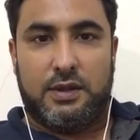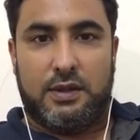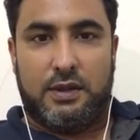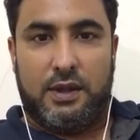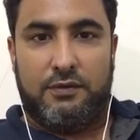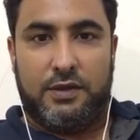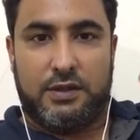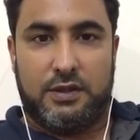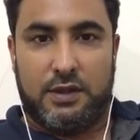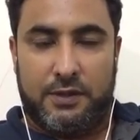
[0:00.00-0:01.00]
They have
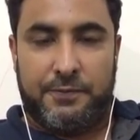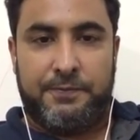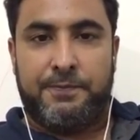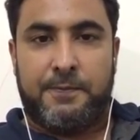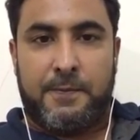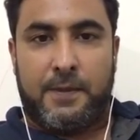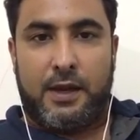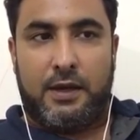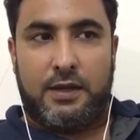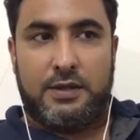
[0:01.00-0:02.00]
just
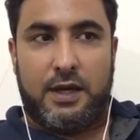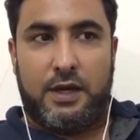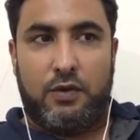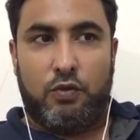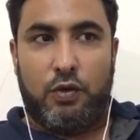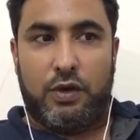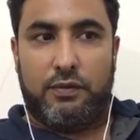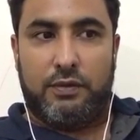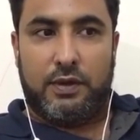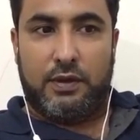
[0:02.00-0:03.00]
decided to work
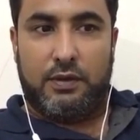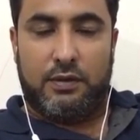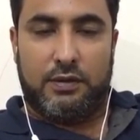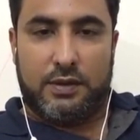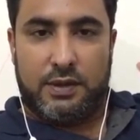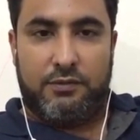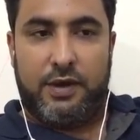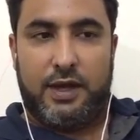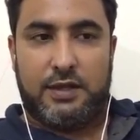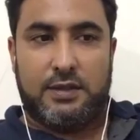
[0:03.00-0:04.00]
somewhere
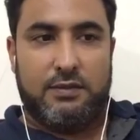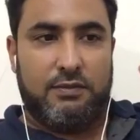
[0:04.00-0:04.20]
else.